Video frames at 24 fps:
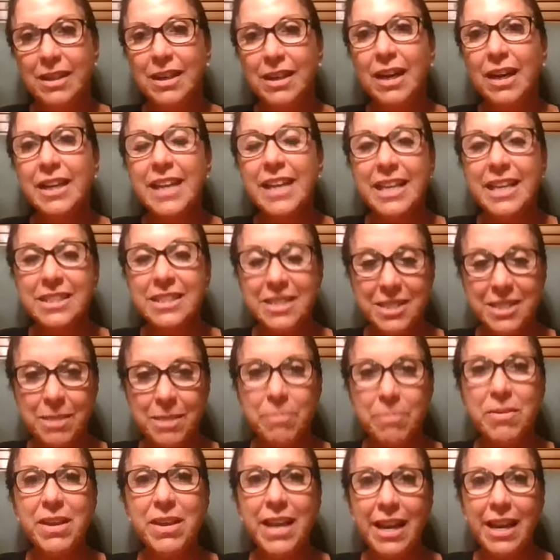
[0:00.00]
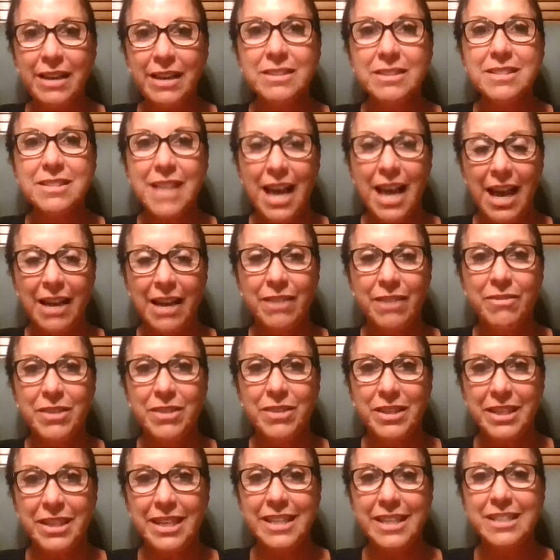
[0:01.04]
I get something else out of
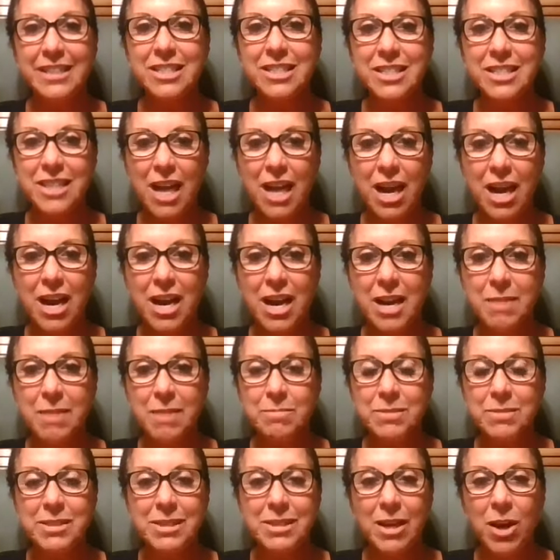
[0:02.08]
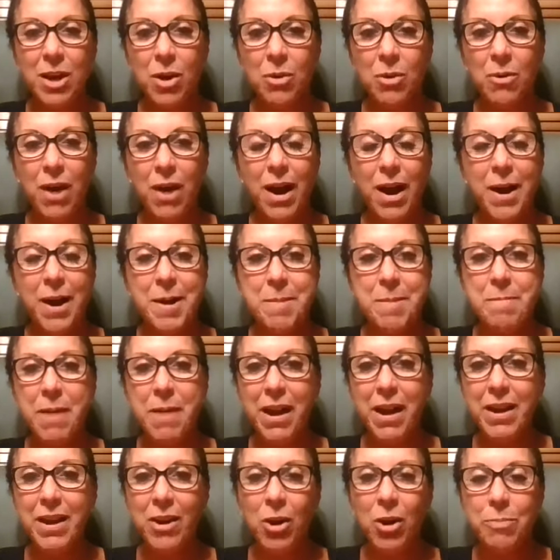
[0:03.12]
it each time. So
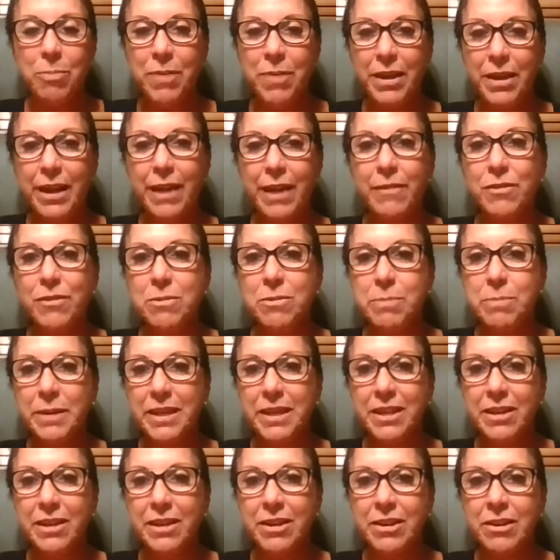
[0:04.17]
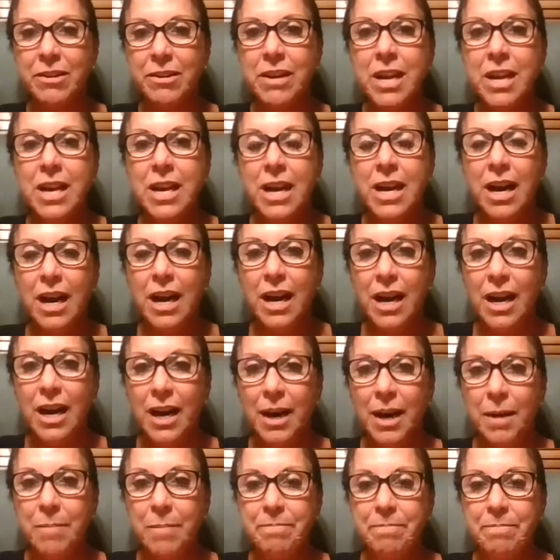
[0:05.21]
I hope that everybody here,
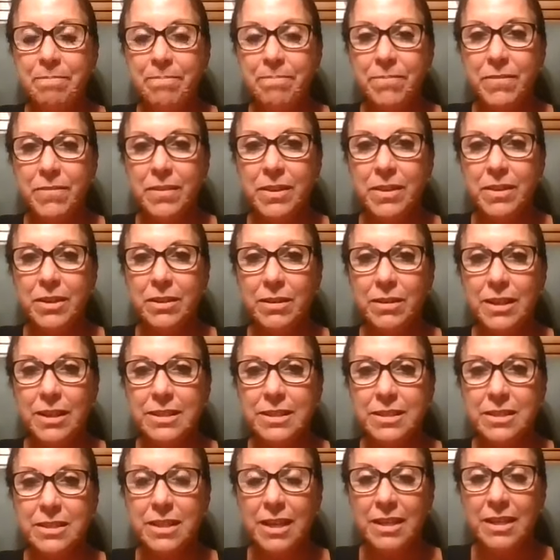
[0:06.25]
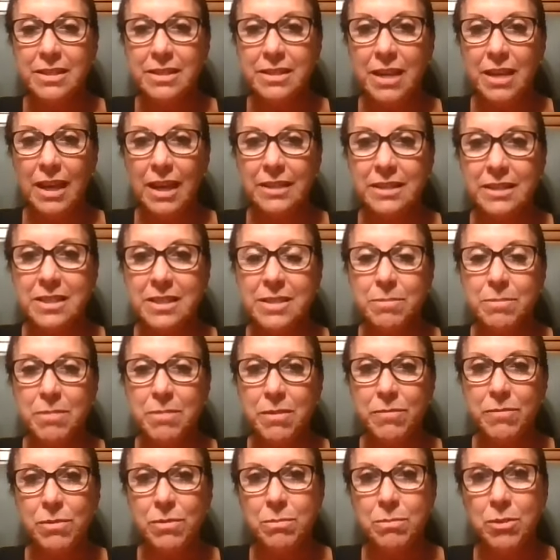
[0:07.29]
you know, has gotten
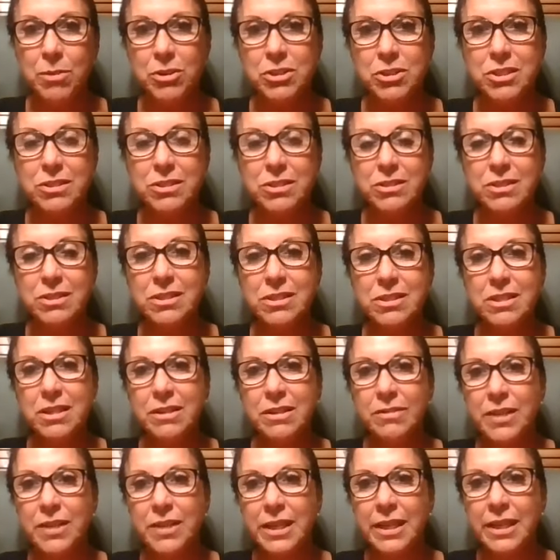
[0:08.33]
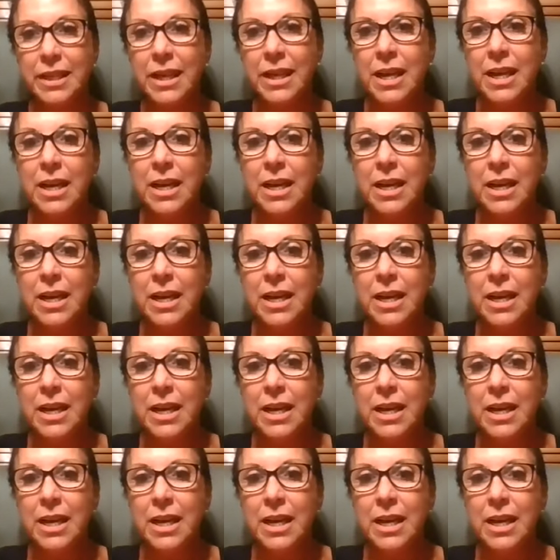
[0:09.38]
something from Marsha this evening.